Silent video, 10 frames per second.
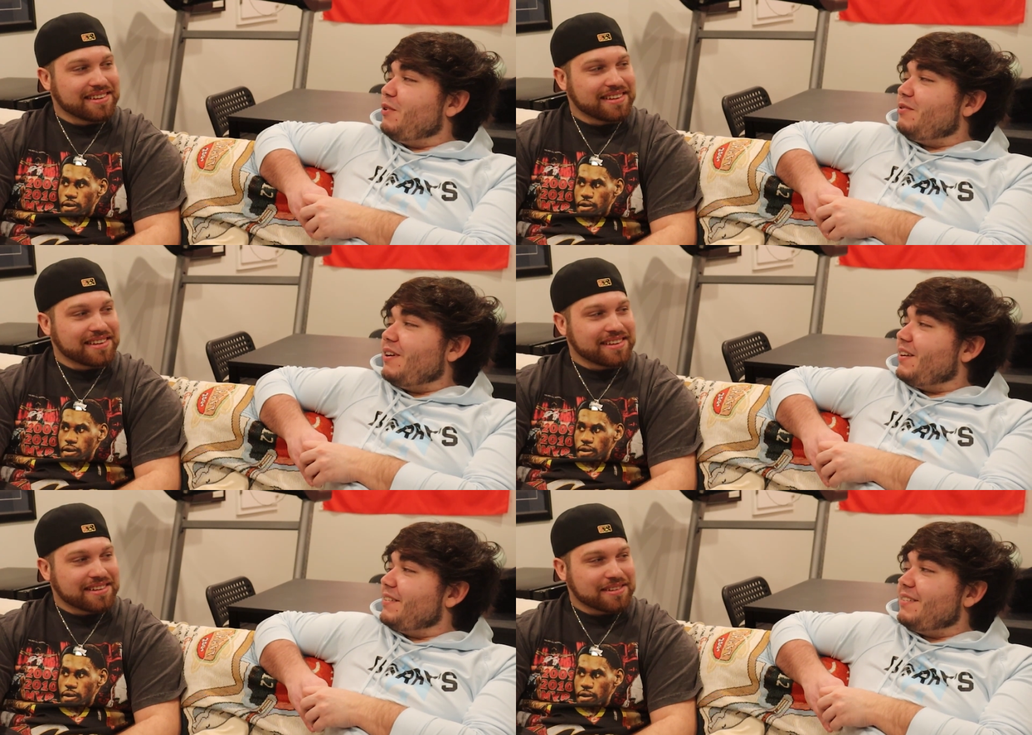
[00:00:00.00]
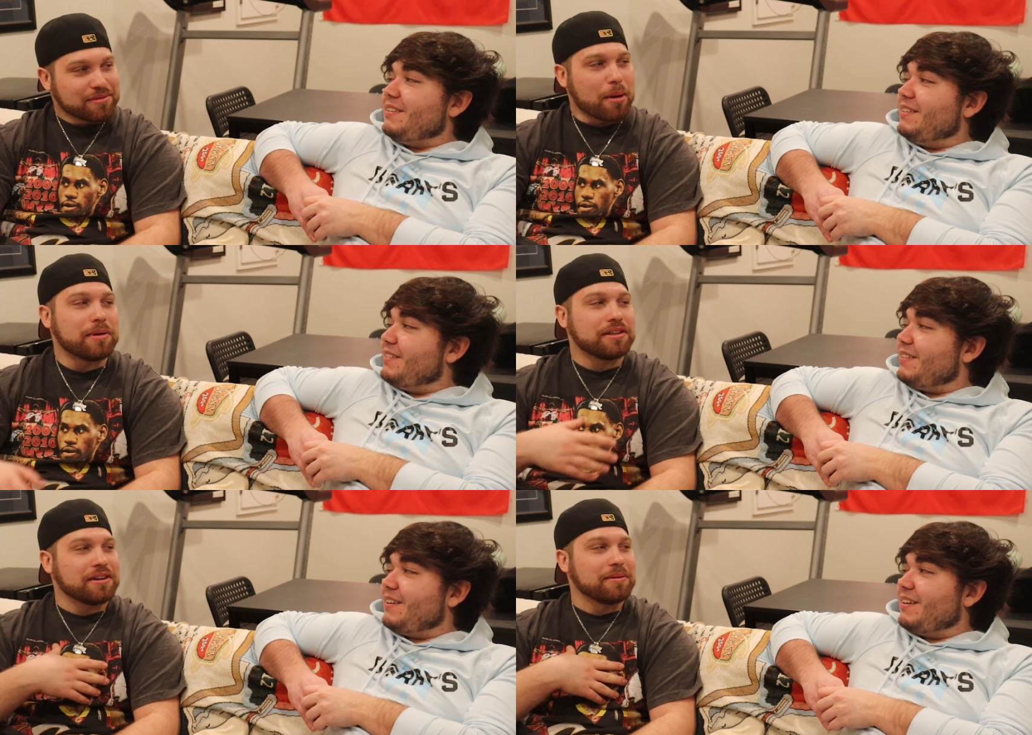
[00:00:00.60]
Speaker 1: fucking scenes. want me to
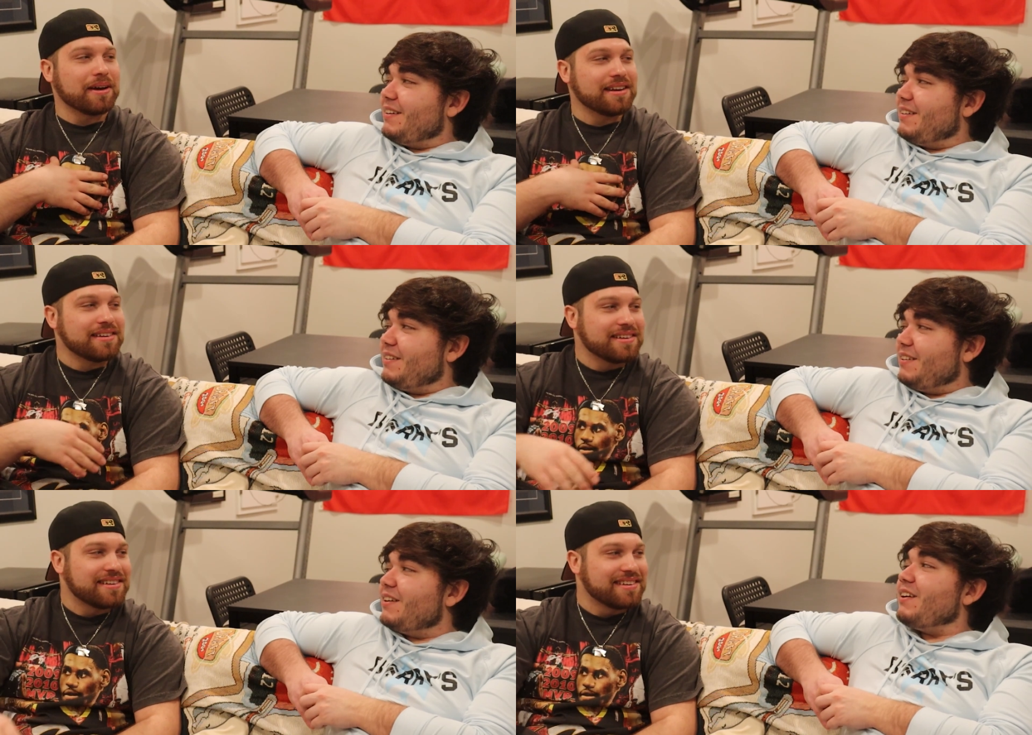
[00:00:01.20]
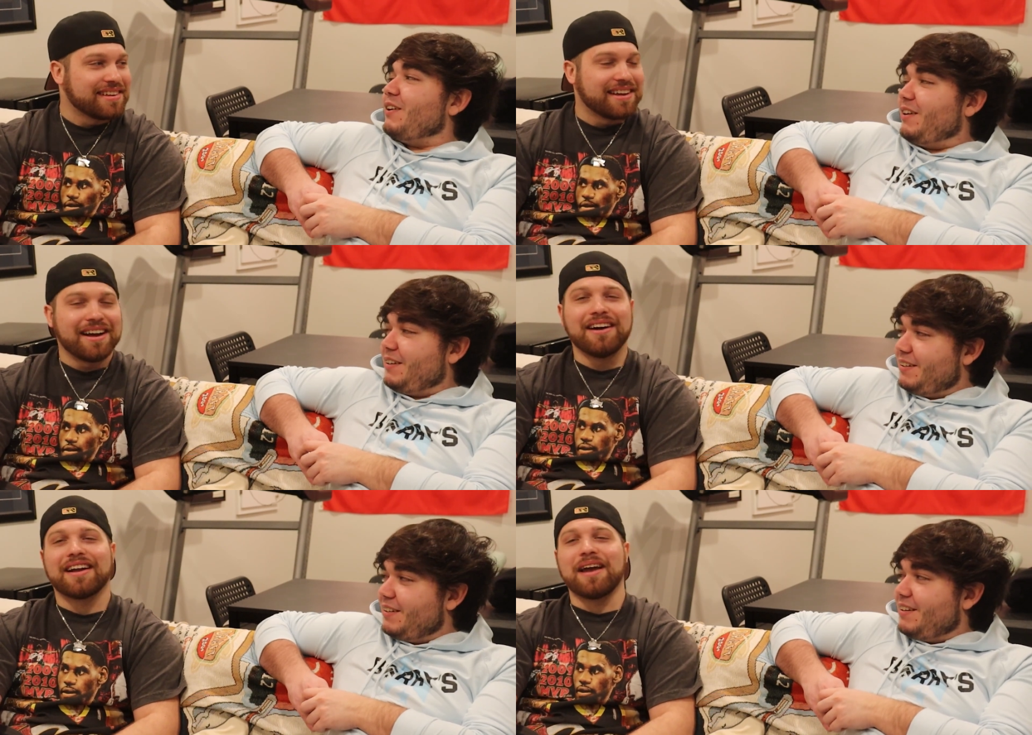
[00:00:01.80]
tell you mine? Okay, go ahead.
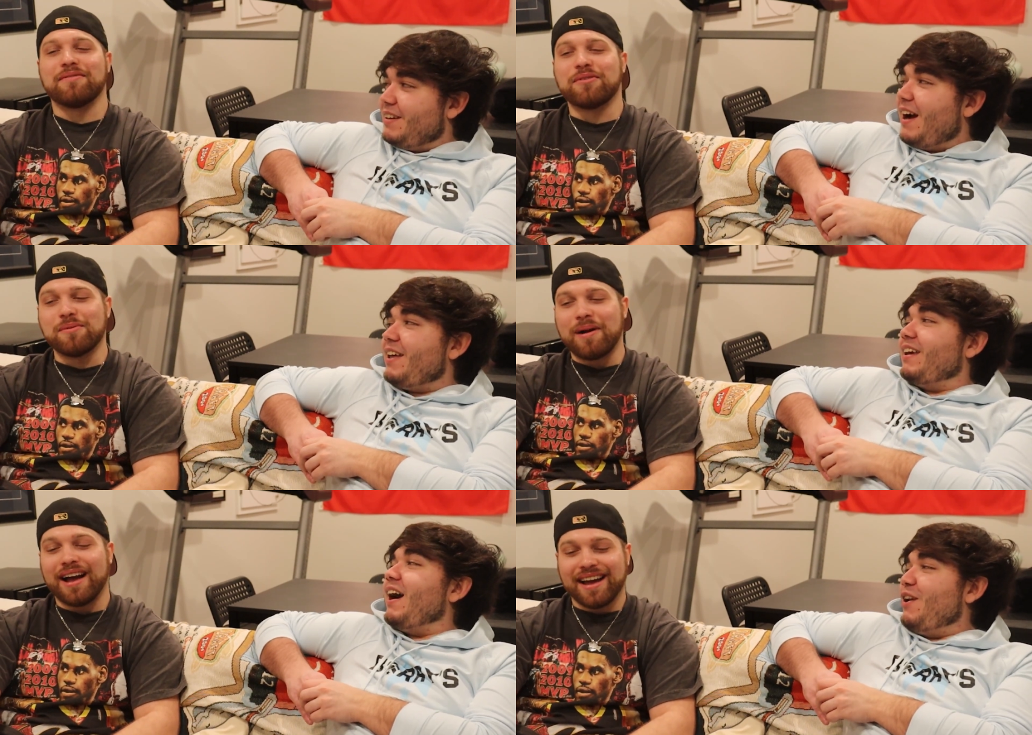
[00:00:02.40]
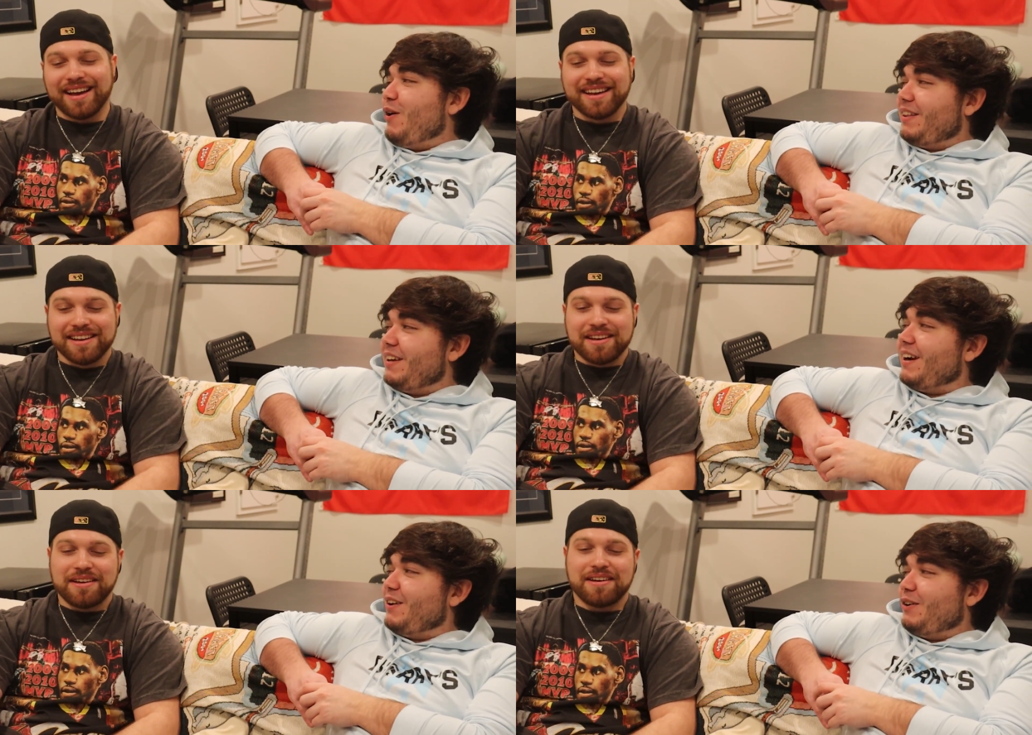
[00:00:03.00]
Okay, for I think I know. I think
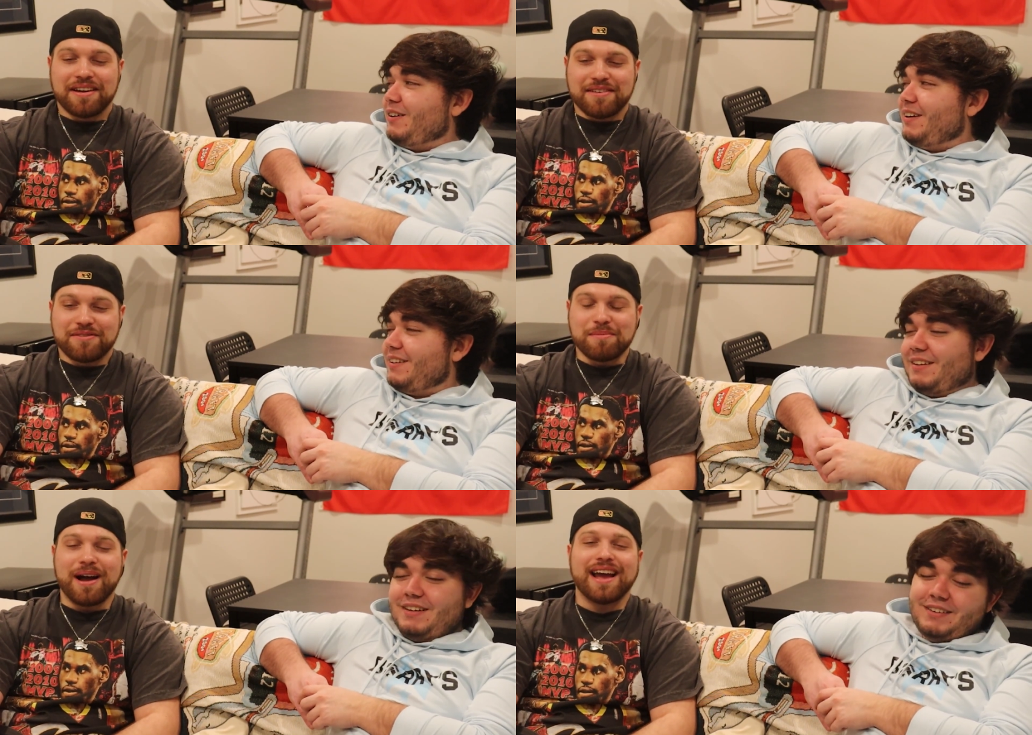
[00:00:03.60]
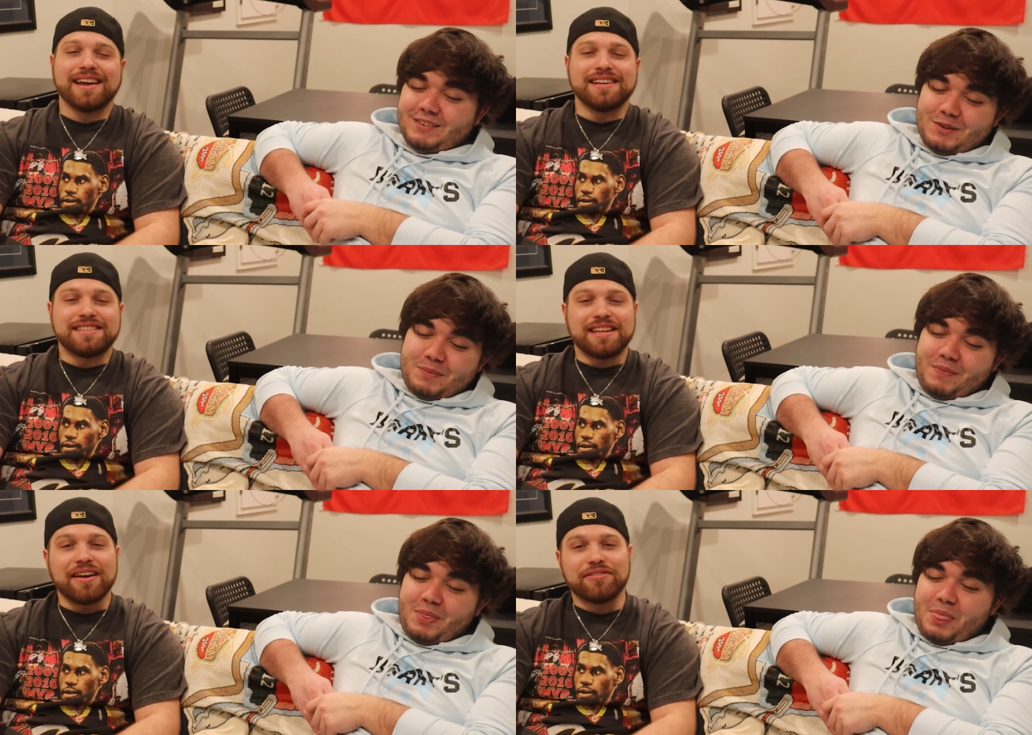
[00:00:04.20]
I know.
Speaker 2: I For my, it's
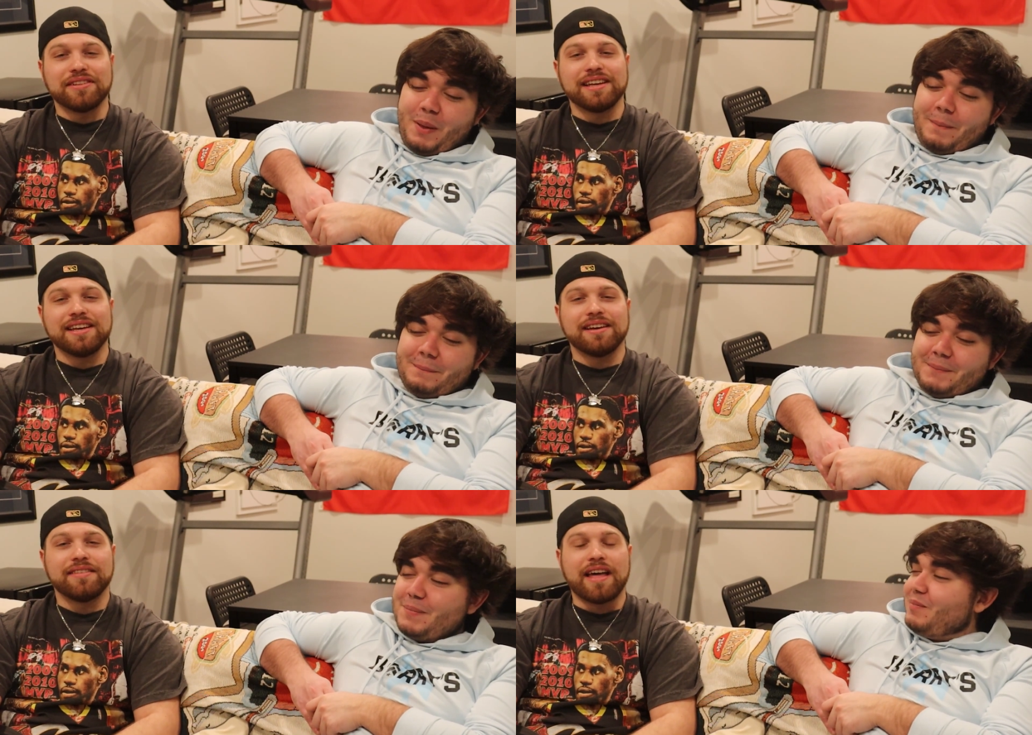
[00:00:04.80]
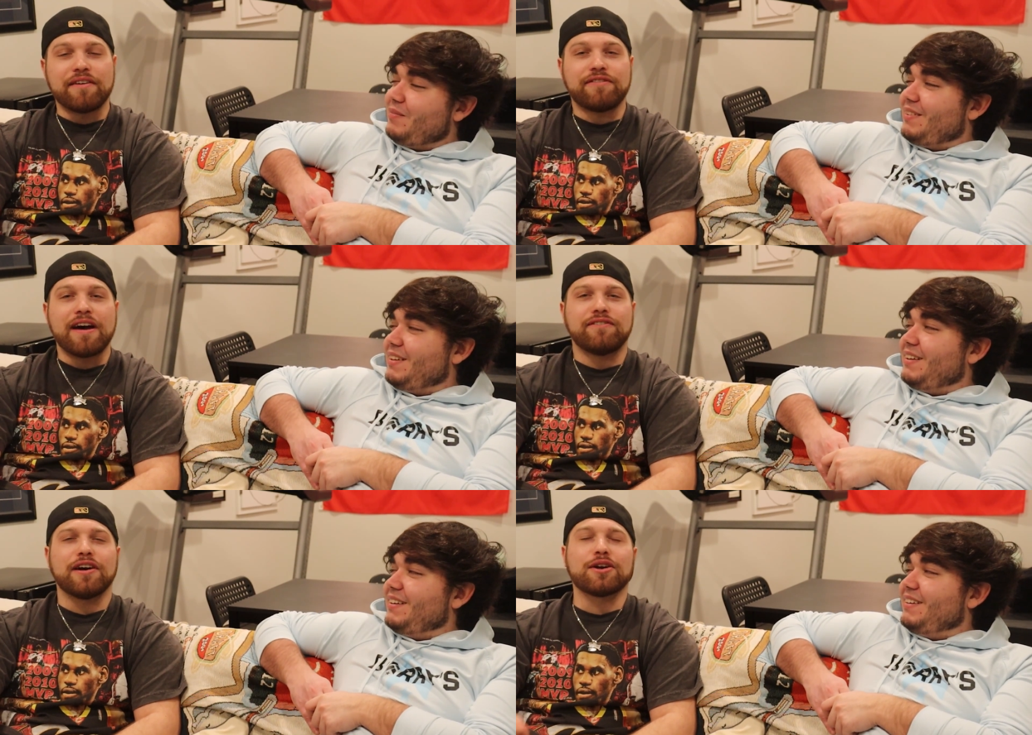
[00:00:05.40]
definitely that fat
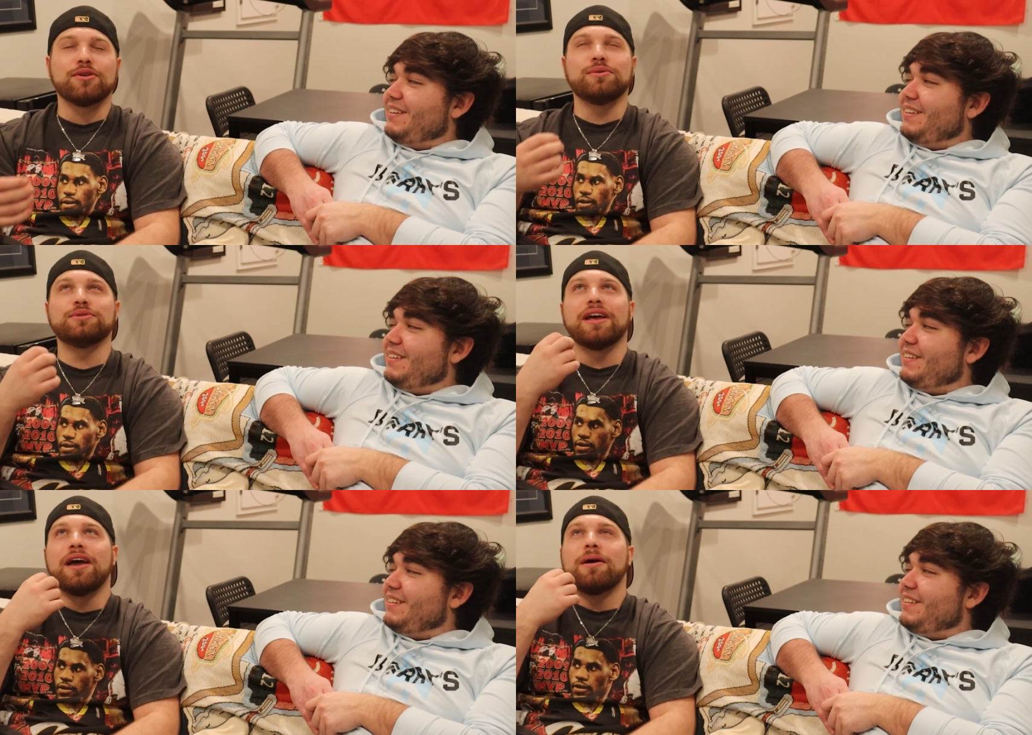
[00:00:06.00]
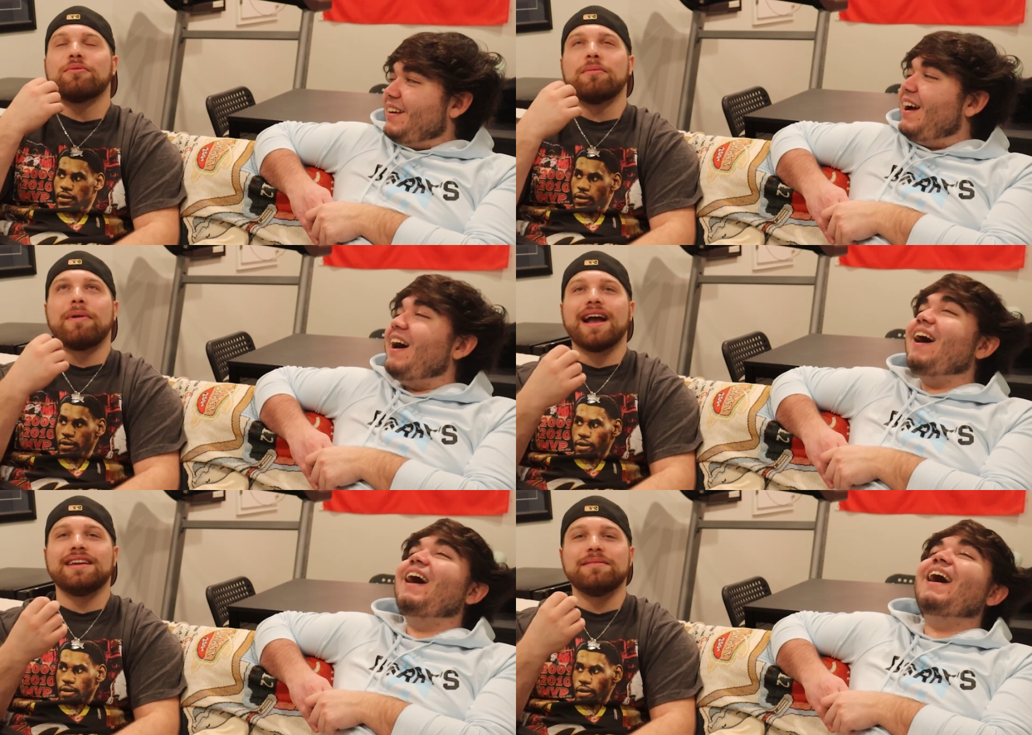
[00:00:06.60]
fucker who was reminding